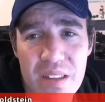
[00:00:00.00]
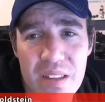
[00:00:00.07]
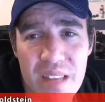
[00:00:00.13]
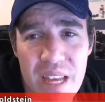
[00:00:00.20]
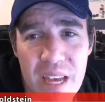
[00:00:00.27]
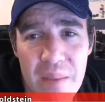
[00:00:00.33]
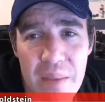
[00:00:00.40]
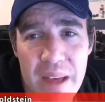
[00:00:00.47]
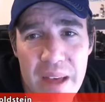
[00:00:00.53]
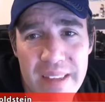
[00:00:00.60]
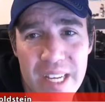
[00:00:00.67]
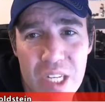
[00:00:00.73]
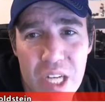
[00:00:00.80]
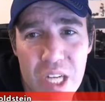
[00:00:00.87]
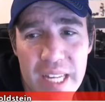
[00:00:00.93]
same S
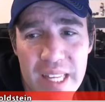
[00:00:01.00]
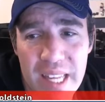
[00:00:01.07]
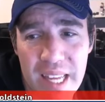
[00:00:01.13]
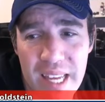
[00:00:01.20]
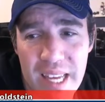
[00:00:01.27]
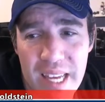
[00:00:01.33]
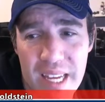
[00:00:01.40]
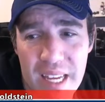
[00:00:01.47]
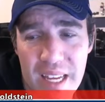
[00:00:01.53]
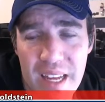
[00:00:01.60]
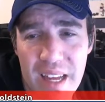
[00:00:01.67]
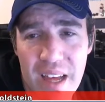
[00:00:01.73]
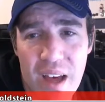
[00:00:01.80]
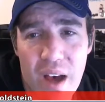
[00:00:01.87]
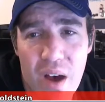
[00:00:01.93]
H I T
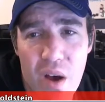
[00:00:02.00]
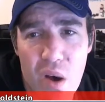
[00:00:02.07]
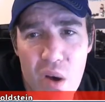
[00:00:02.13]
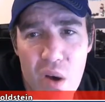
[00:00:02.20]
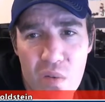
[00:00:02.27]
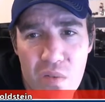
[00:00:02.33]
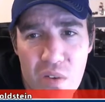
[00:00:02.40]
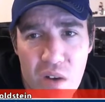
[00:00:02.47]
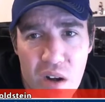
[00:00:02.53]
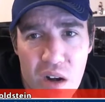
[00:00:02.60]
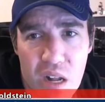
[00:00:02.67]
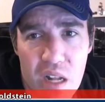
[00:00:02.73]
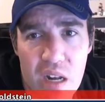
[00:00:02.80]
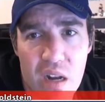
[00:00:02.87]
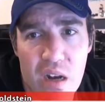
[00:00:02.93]

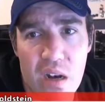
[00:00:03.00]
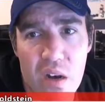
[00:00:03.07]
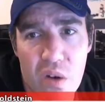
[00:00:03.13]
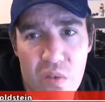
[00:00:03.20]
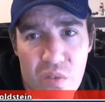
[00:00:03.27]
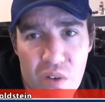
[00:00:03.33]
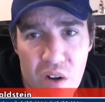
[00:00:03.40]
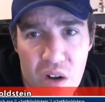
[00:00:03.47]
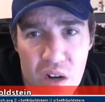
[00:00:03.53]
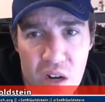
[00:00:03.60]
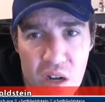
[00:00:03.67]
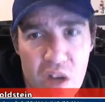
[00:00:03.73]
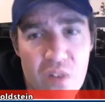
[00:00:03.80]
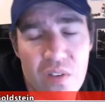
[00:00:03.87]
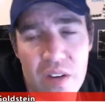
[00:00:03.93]
over and over and
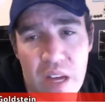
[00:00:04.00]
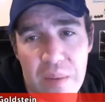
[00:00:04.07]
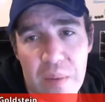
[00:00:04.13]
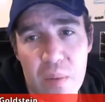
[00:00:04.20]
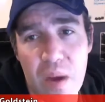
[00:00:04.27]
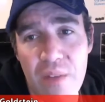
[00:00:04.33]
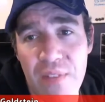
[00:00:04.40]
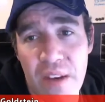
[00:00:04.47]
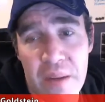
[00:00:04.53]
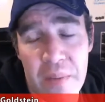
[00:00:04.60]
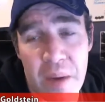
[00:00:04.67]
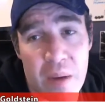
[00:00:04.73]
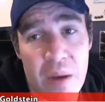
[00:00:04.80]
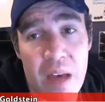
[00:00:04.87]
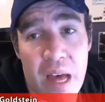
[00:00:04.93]
over again. My wife, and
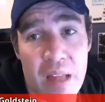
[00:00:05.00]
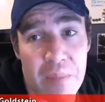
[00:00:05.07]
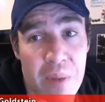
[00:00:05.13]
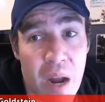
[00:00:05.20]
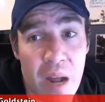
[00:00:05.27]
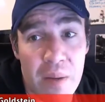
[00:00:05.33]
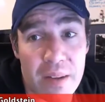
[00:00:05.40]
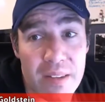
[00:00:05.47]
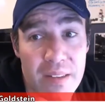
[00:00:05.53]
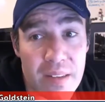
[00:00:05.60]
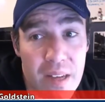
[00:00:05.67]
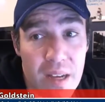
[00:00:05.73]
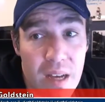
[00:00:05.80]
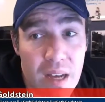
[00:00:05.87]
my wife, and the problem is,